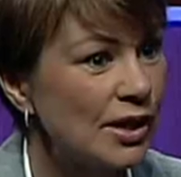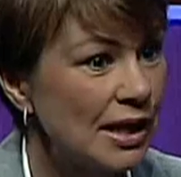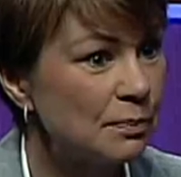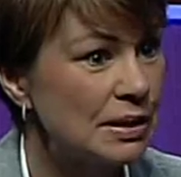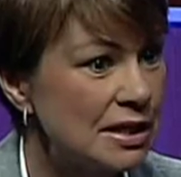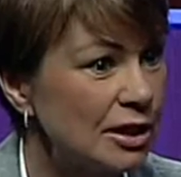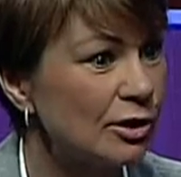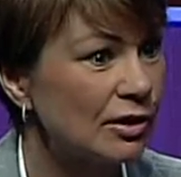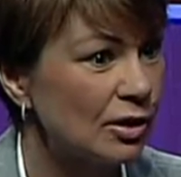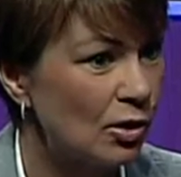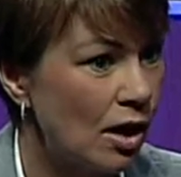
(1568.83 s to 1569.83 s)
that
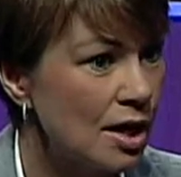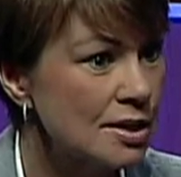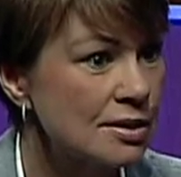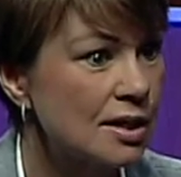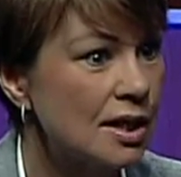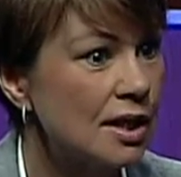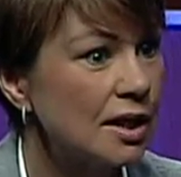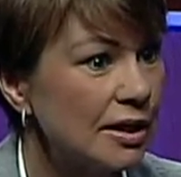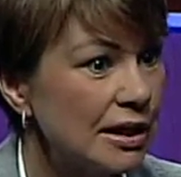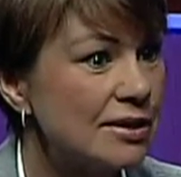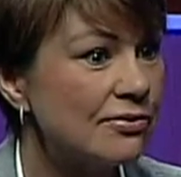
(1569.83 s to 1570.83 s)
particular cause,
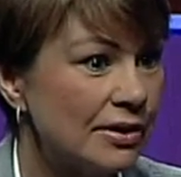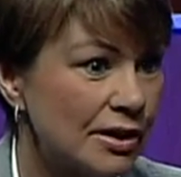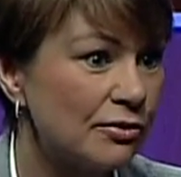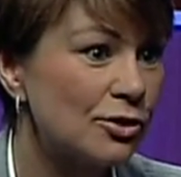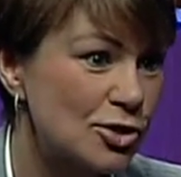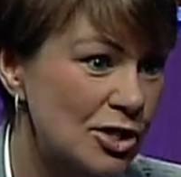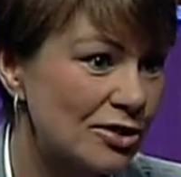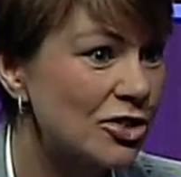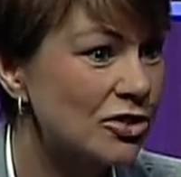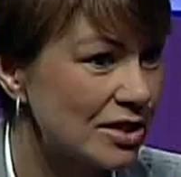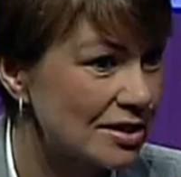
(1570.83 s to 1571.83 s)
it's very few
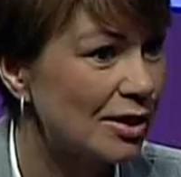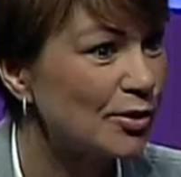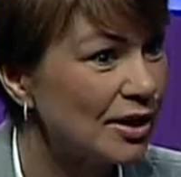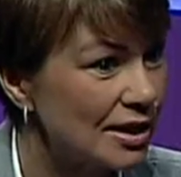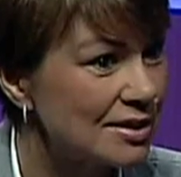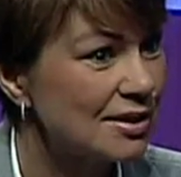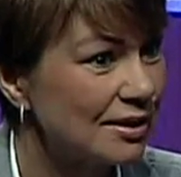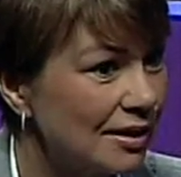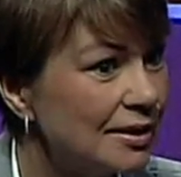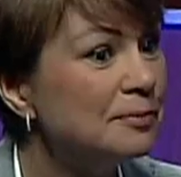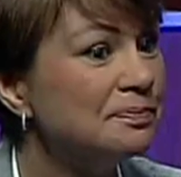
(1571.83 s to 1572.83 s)
surgeries nowadays are
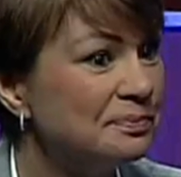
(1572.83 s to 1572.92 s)
done.